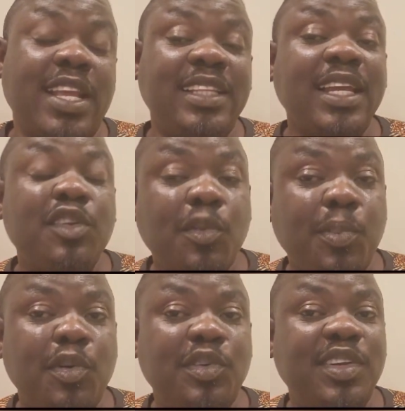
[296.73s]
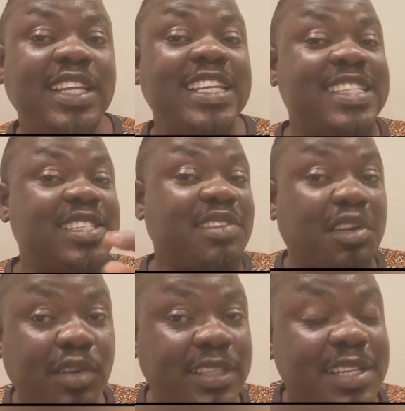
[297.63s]
enter your pond is
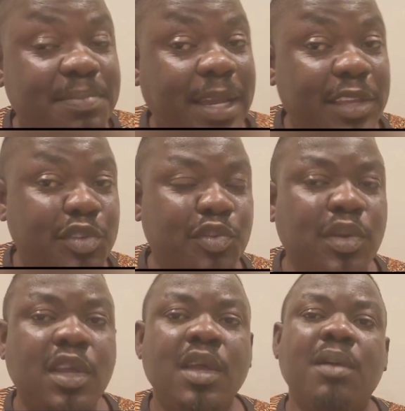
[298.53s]
regulated by you.